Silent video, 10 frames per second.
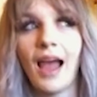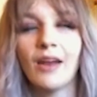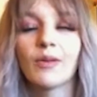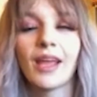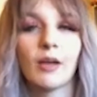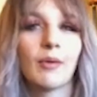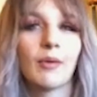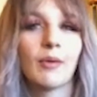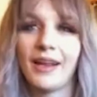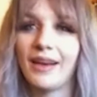I don't care about
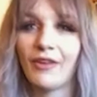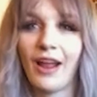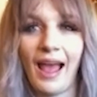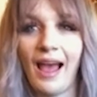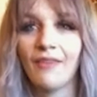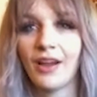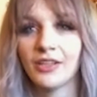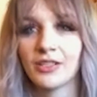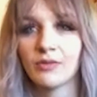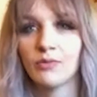the money I never have.
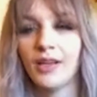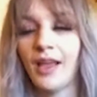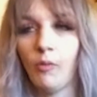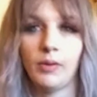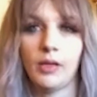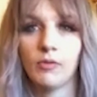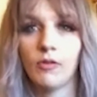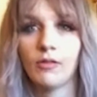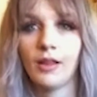I just want to help people.